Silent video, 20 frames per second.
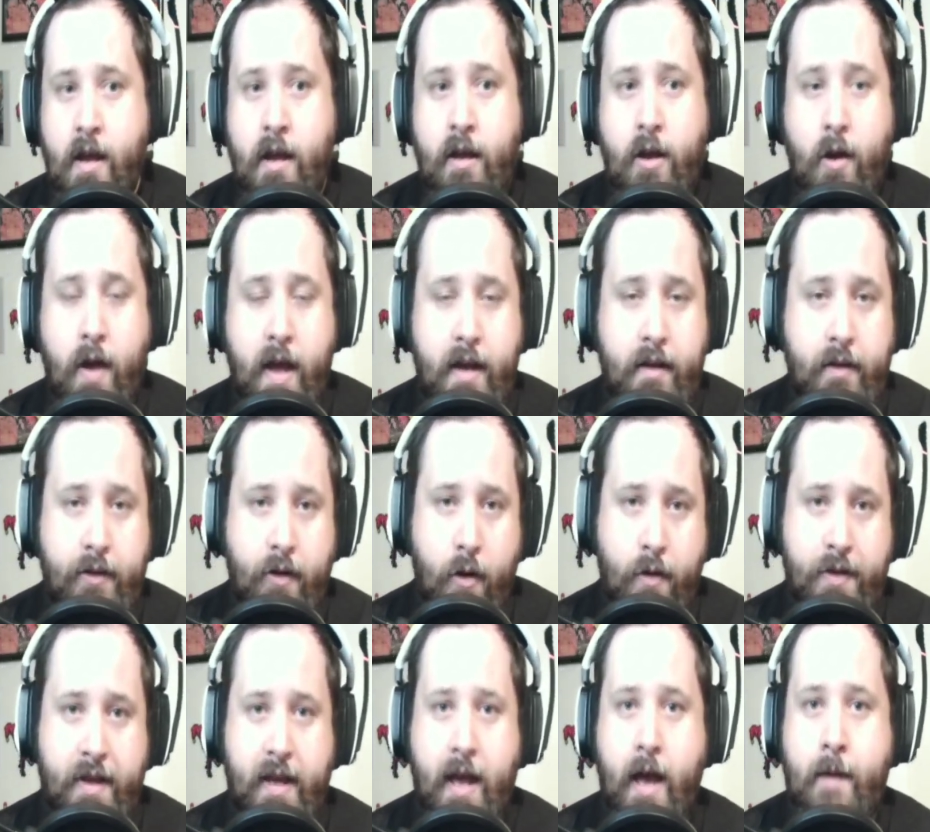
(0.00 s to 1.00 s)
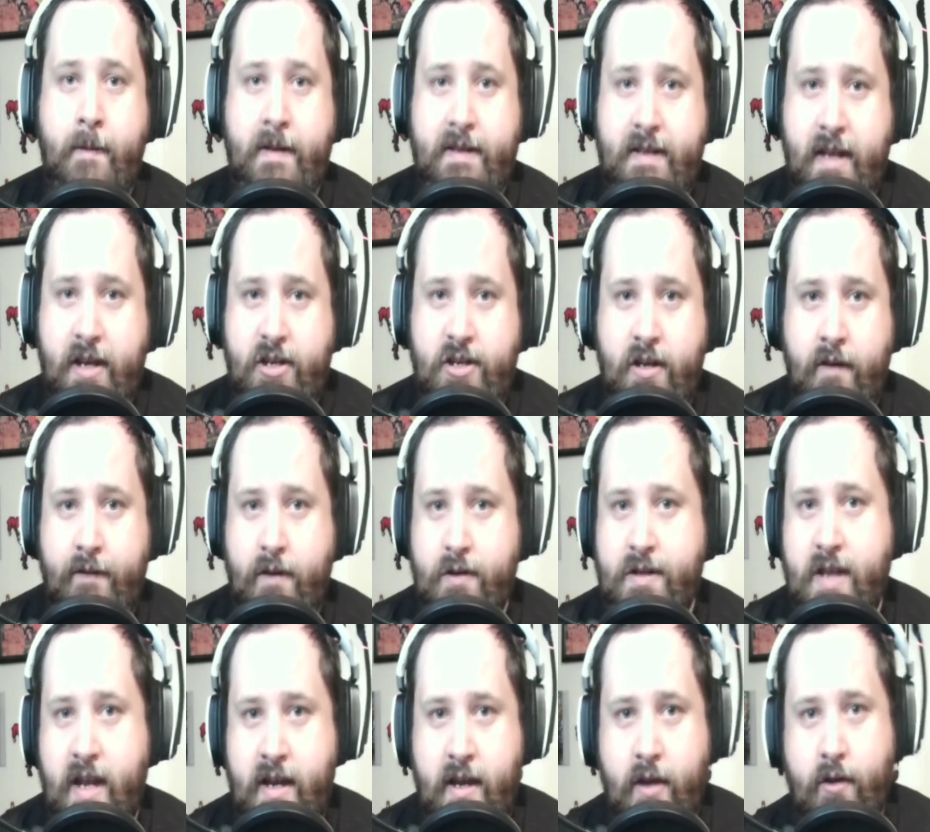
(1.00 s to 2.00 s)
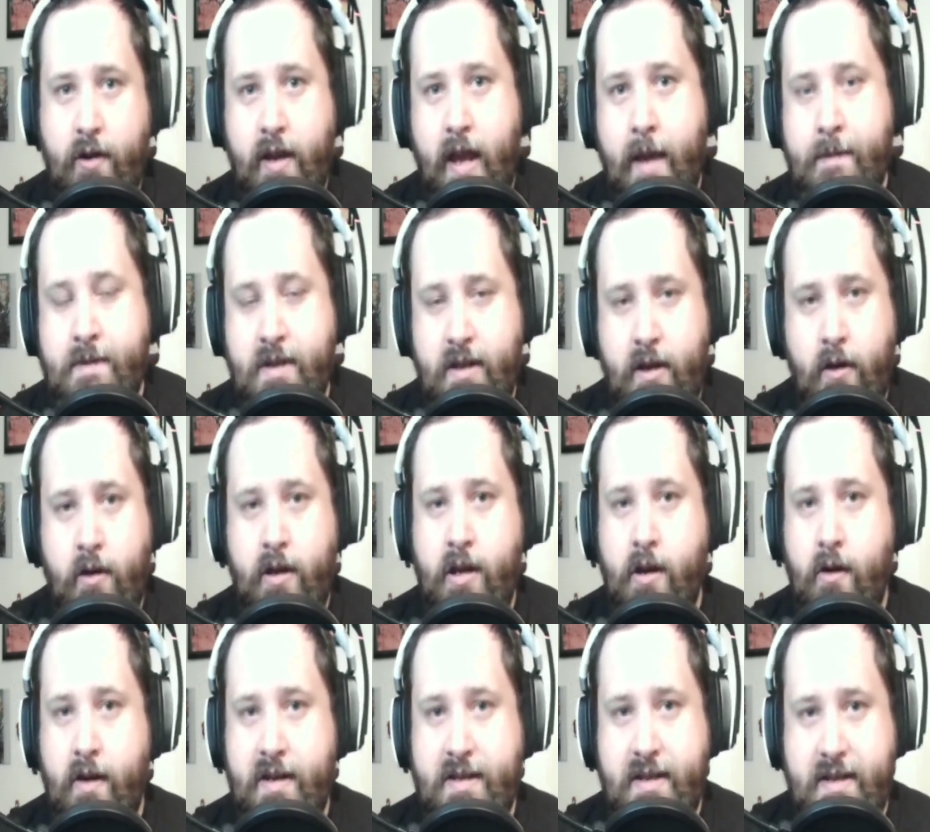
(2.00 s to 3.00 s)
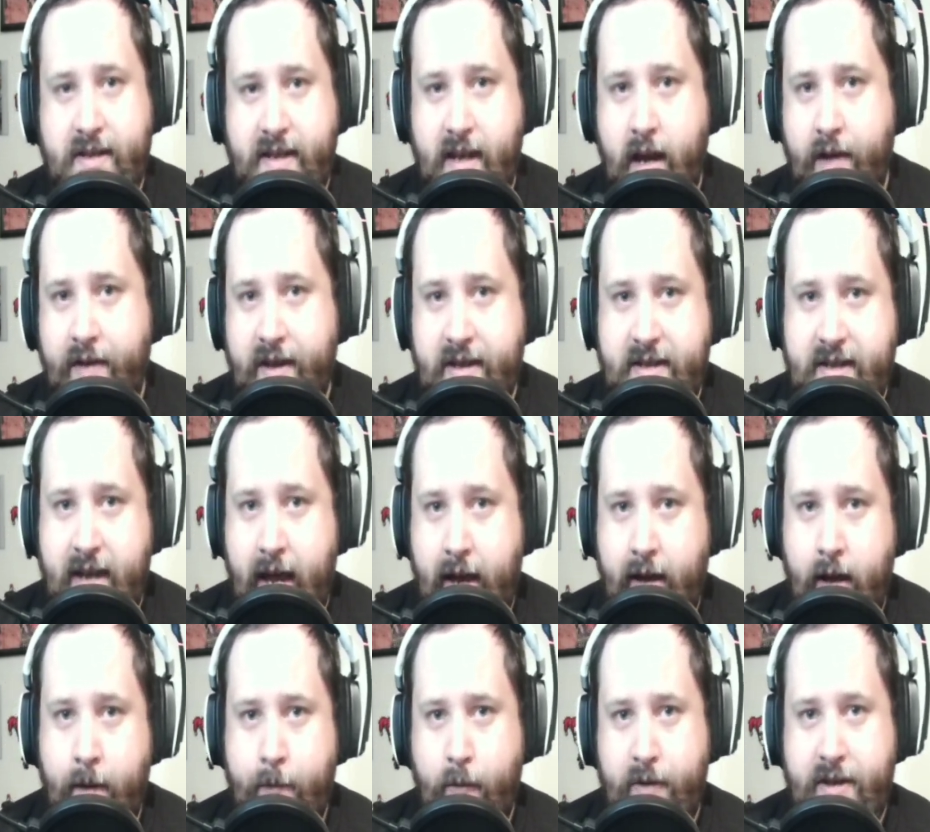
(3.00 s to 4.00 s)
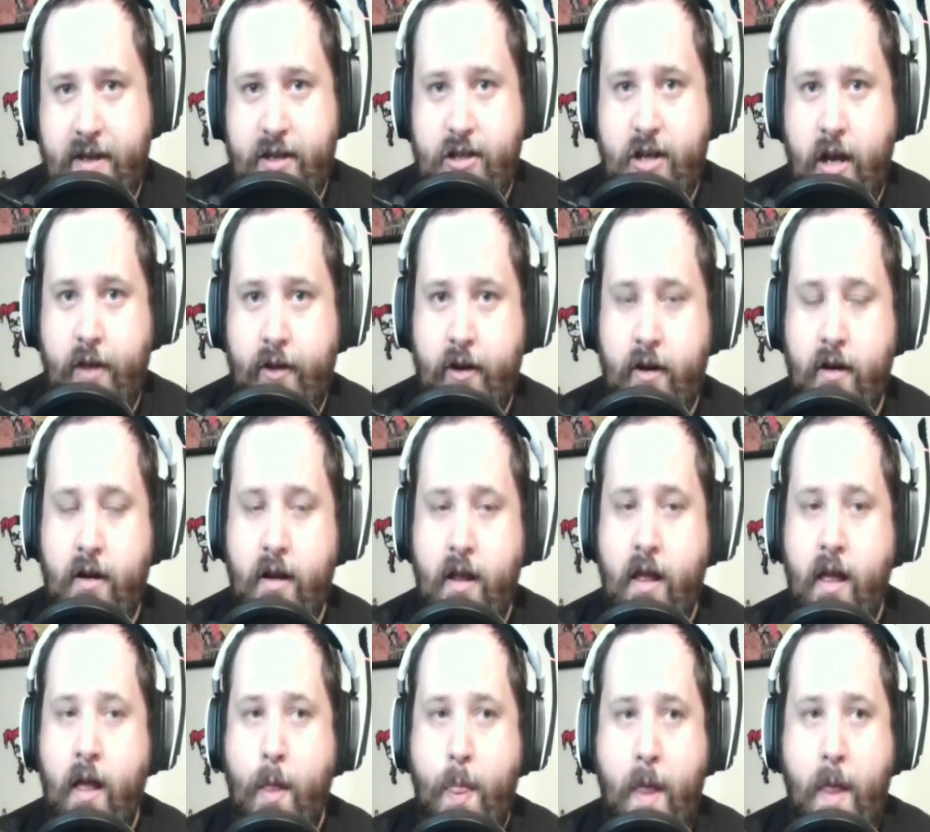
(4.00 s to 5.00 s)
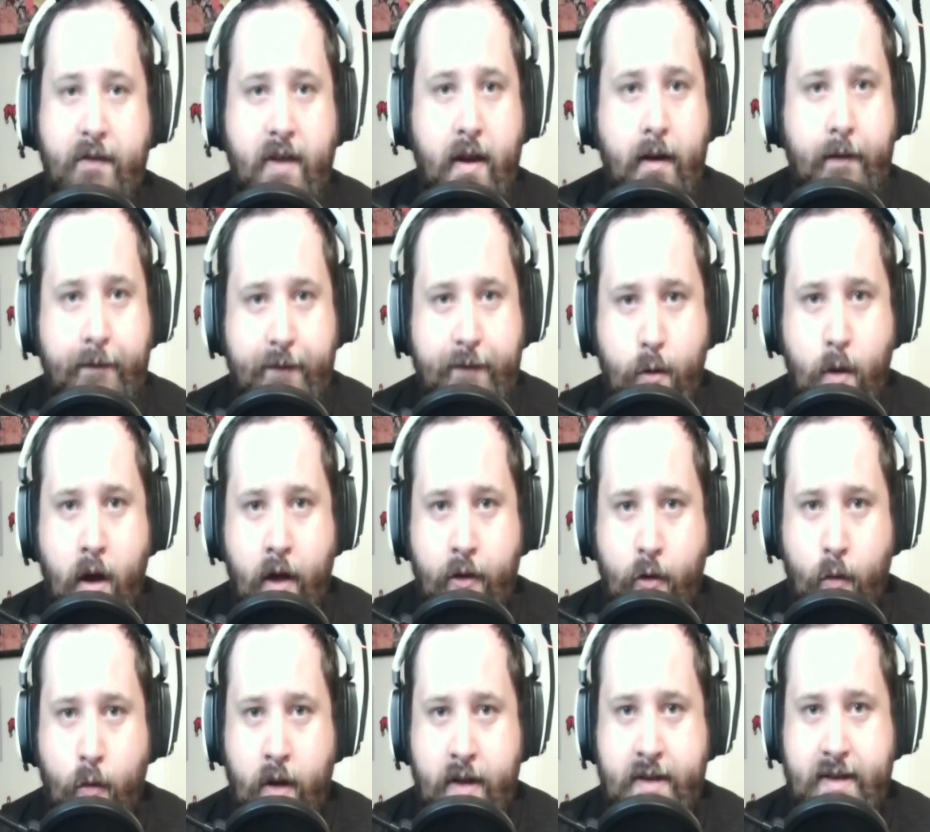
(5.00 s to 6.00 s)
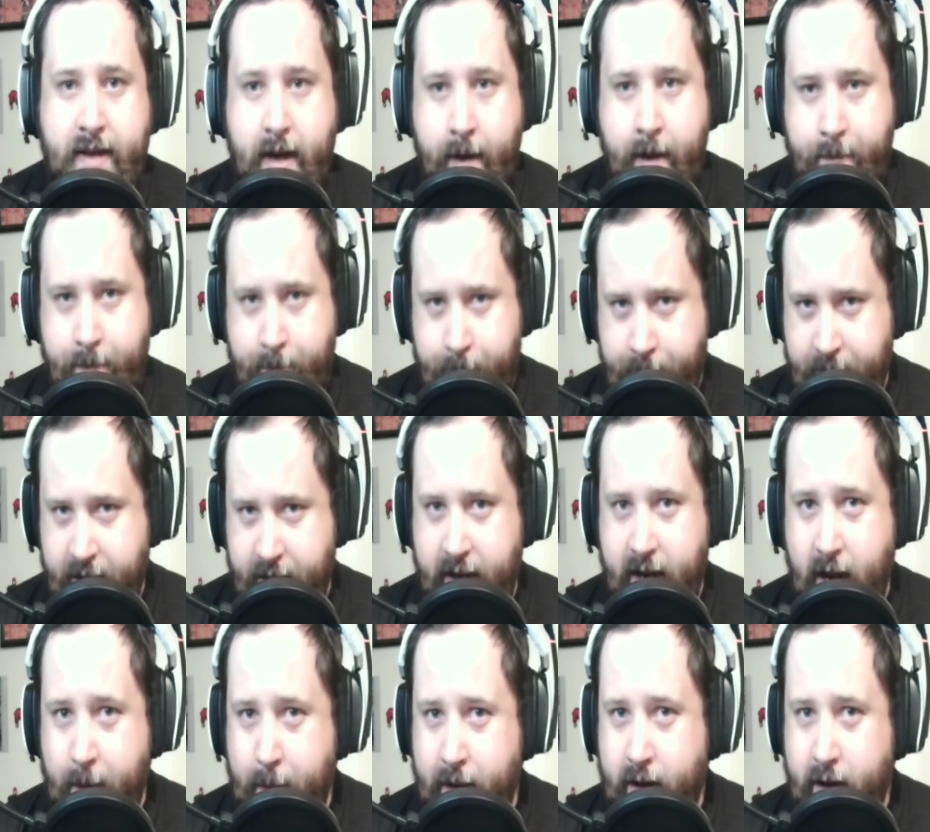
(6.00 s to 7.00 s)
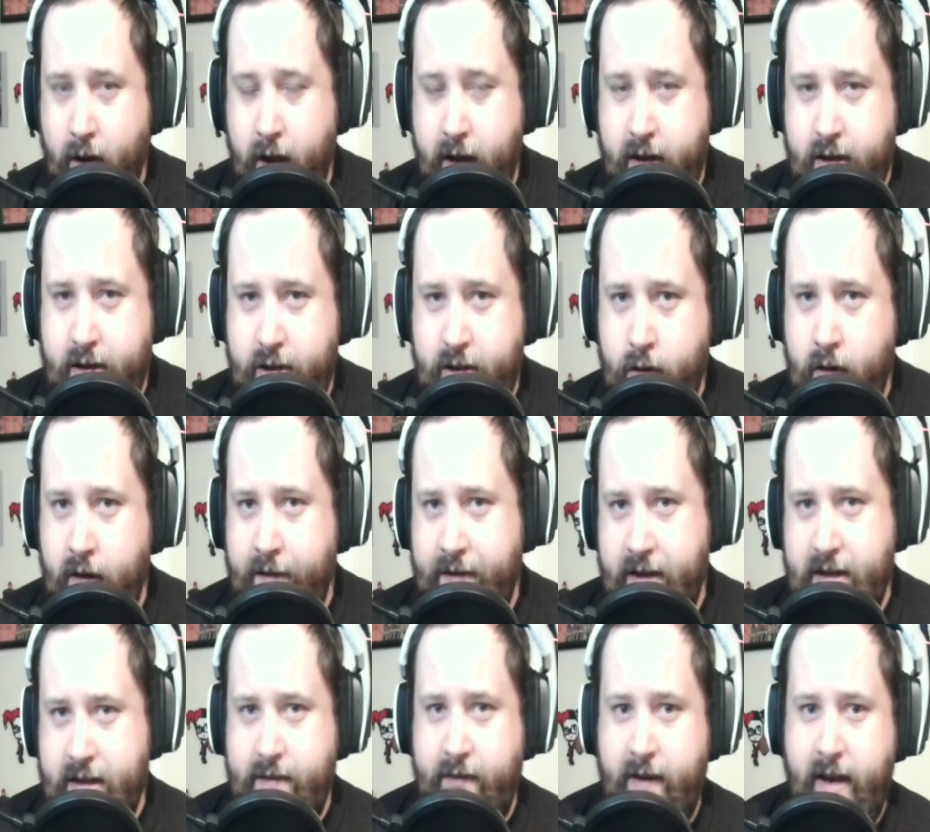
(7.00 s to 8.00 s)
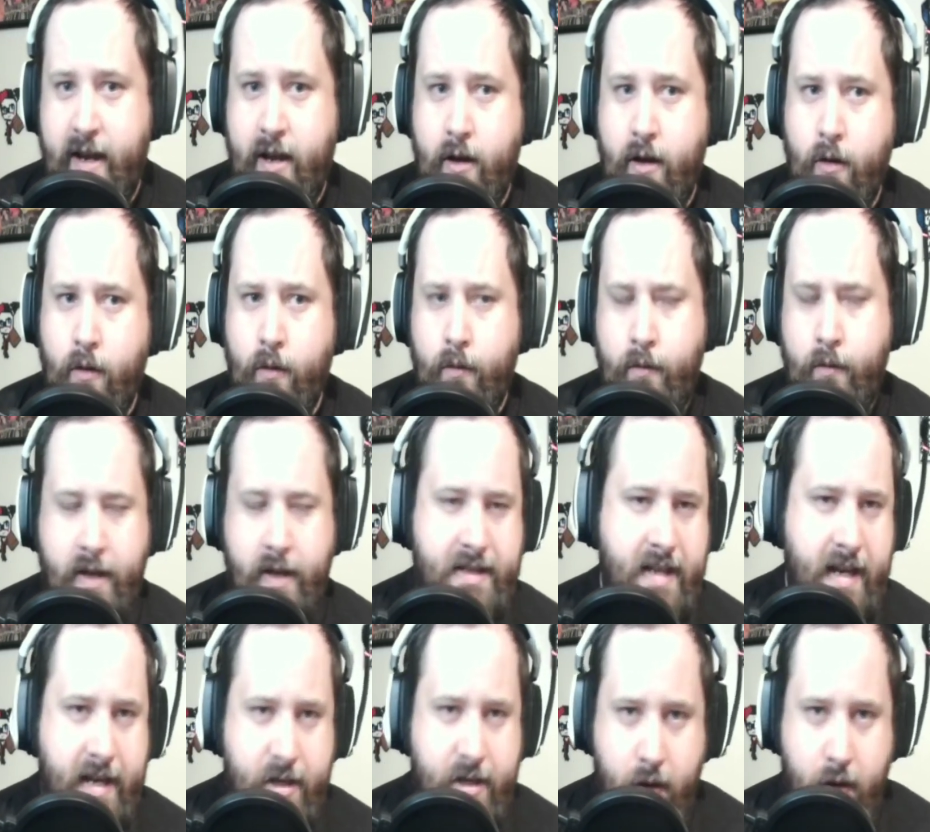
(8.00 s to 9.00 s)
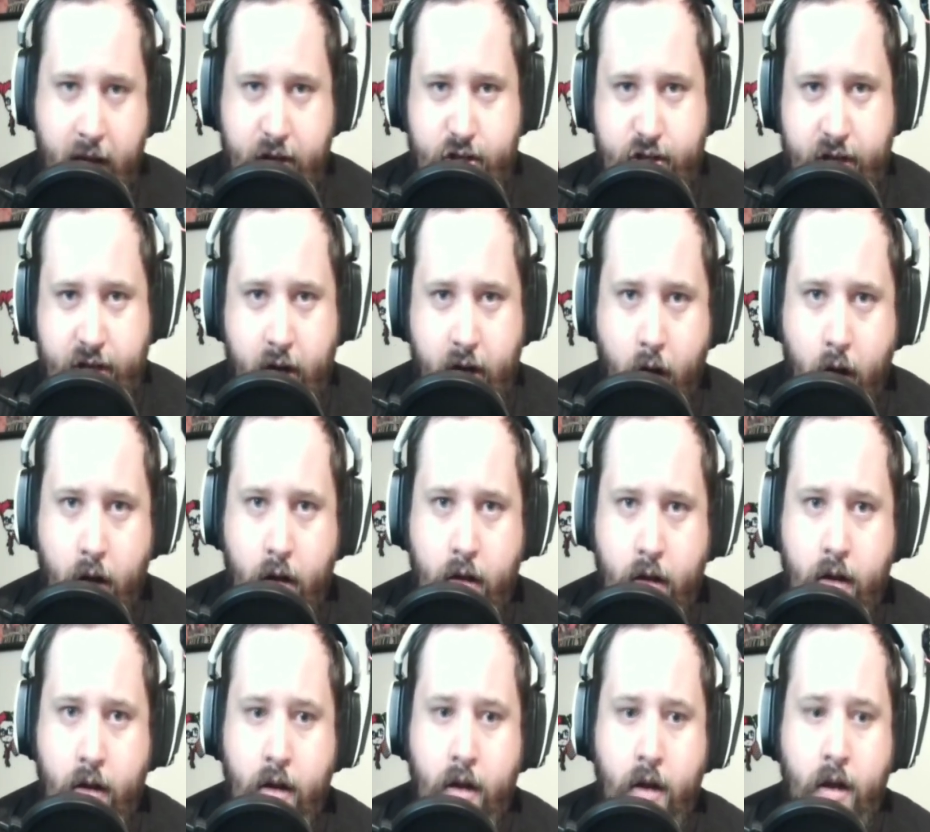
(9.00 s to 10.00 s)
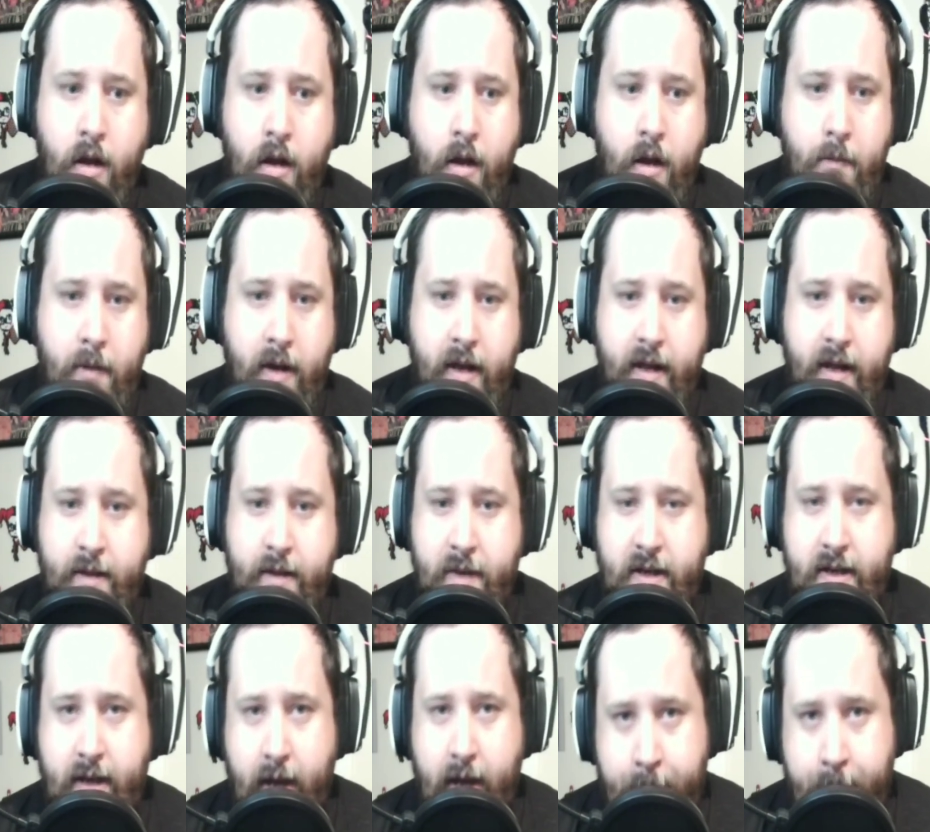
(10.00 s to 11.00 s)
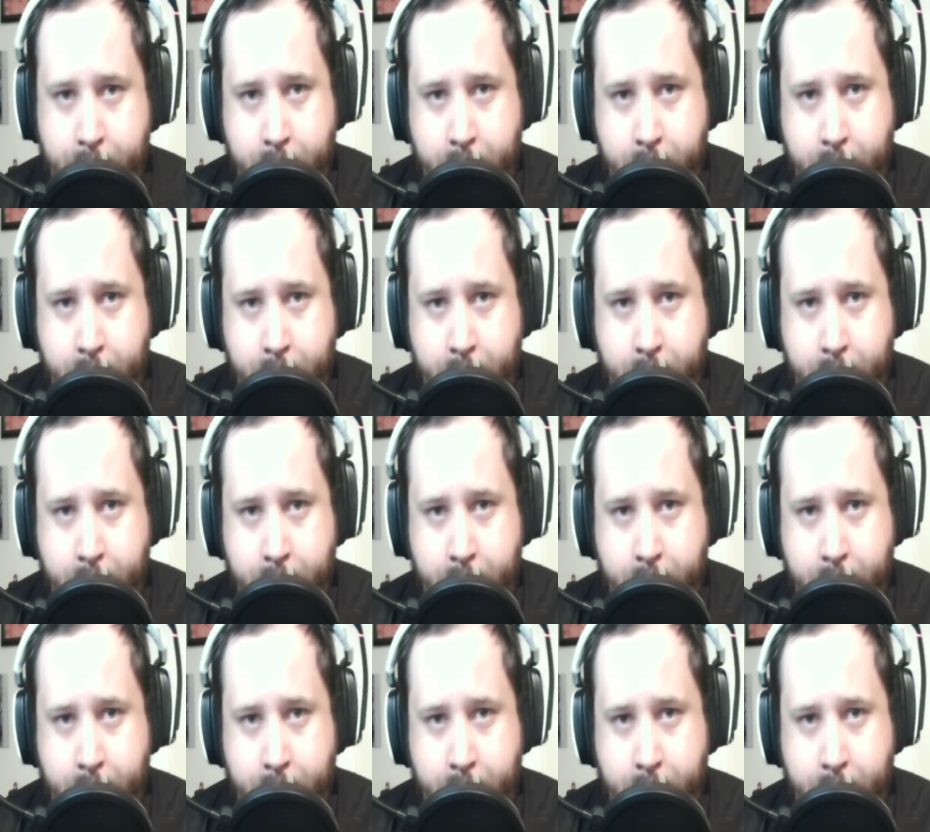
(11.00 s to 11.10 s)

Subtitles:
Go ahead and throw in the comment section if there's any other games that you're curious to see how they stack up with each other. I've got a few other ones that I'm thinking I might go ahead and do if this video gets any traction at all. But in the meantime,